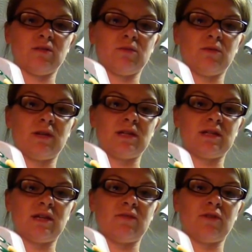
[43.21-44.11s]
real
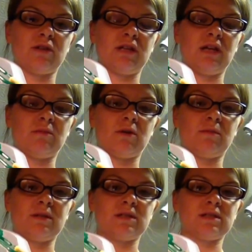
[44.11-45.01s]
easy for cleaning
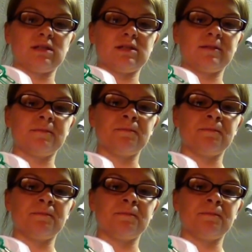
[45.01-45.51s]
purposes.